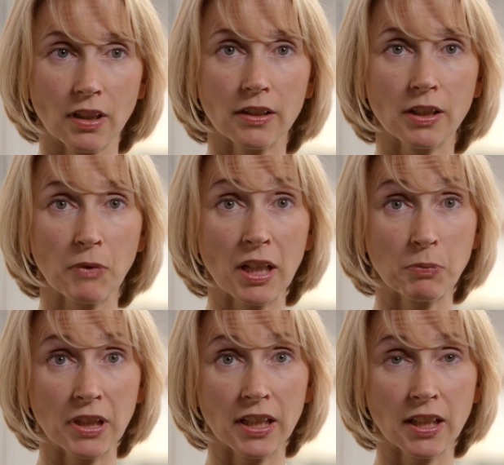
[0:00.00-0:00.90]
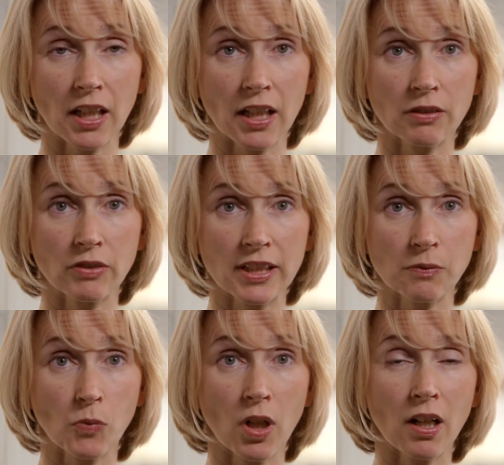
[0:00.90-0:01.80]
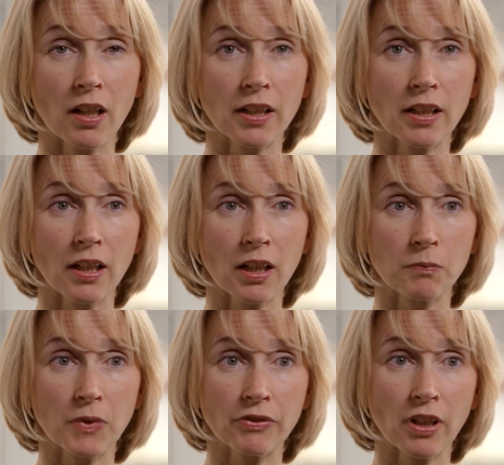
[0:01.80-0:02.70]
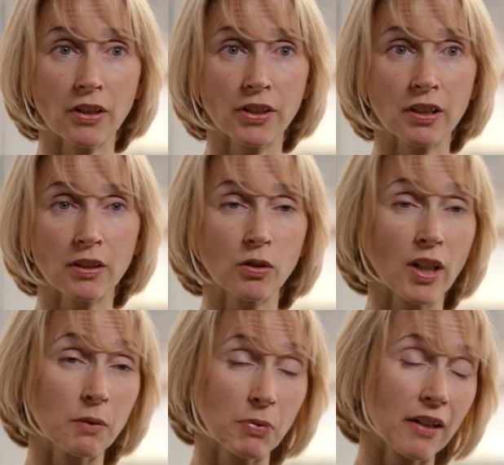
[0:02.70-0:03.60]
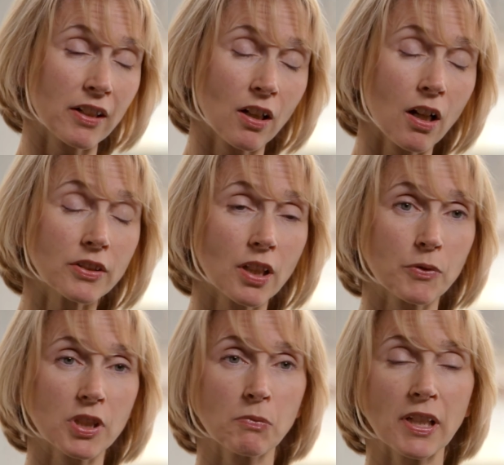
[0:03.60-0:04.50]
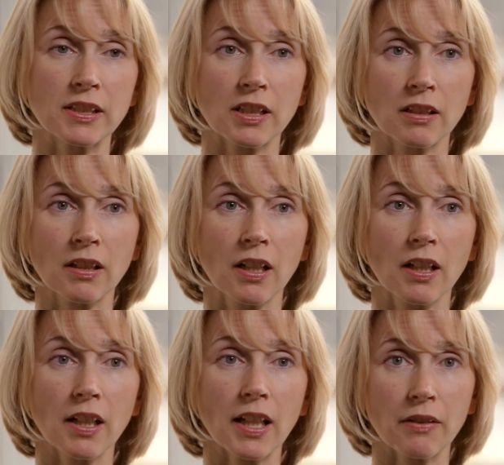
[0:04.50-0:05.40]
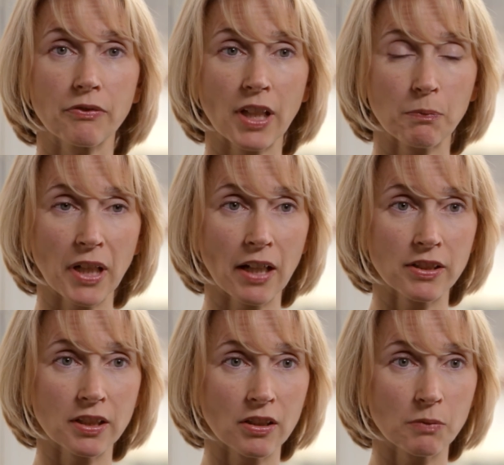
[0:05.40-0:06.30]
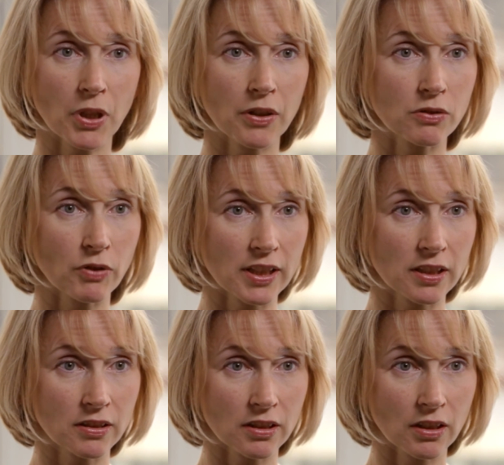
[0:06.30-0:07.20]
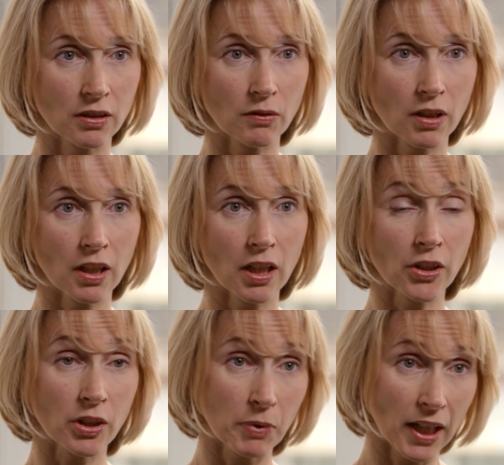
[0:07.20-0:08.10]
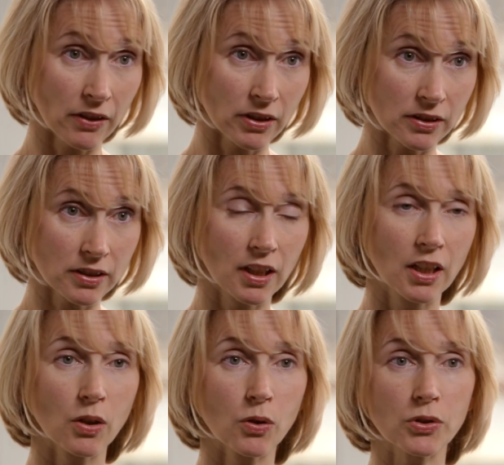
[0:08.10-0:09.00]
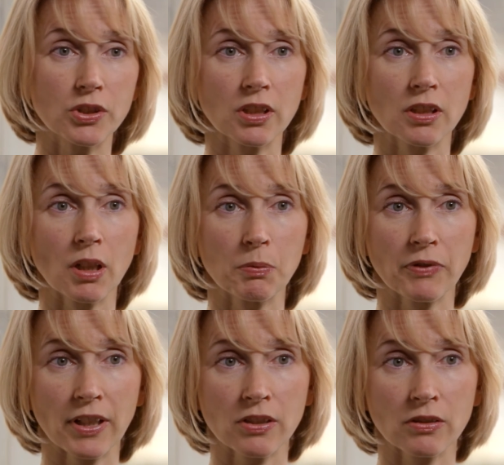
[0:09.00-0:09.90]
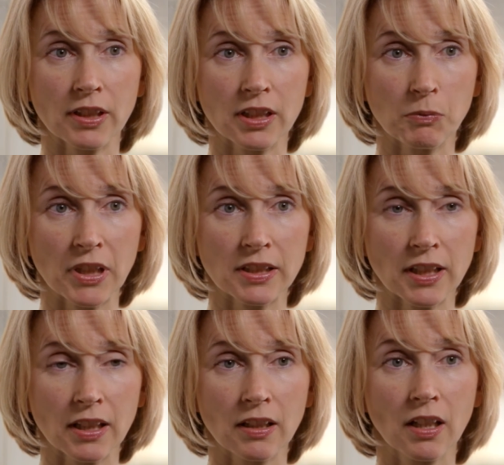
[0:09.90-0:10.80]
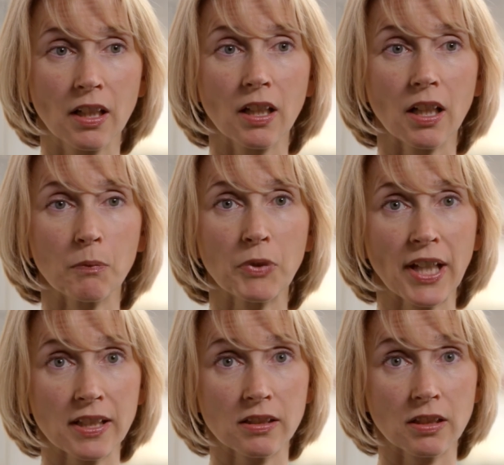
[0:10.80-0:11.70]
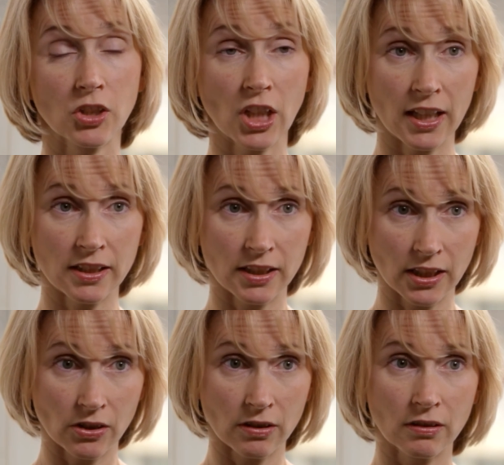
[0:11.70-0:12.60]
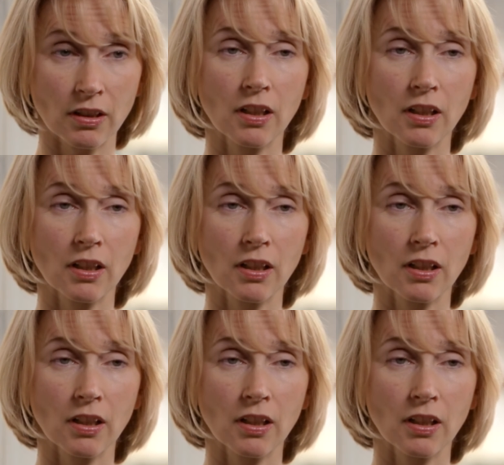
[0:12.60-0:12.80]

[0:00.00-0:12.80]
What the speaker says: there may be a reason why a father or a parent can't come to the meeting if that parent is going to pose a risk to another parent or to a professional in the meeting, but that's the chair's decision.